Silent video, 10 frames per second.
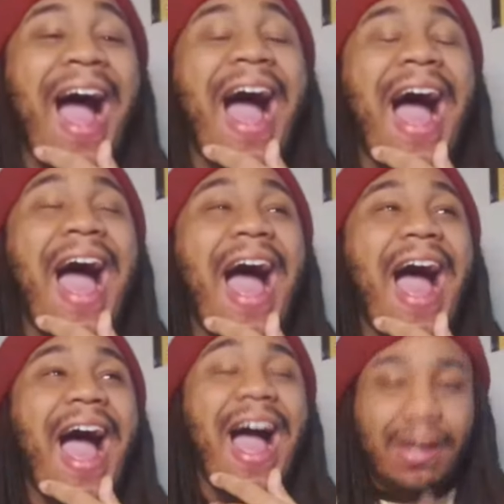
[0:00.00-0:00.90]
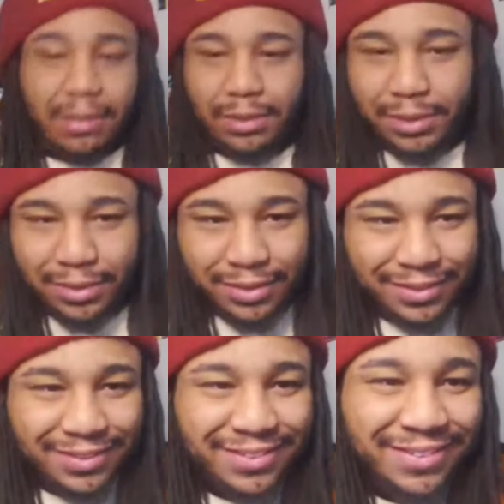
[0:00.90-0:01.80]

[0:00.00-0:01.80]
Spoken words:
Nobody speaks.